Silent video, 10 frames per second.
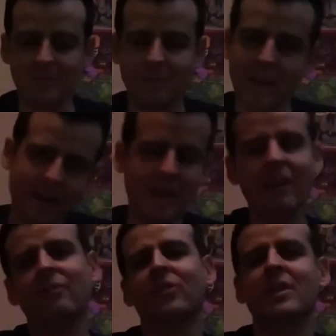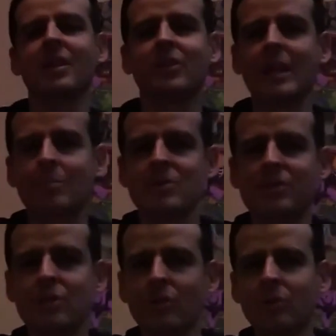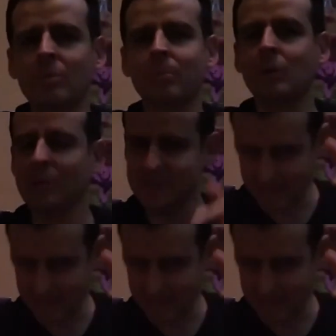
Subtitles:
and for the other games too. But we'll talk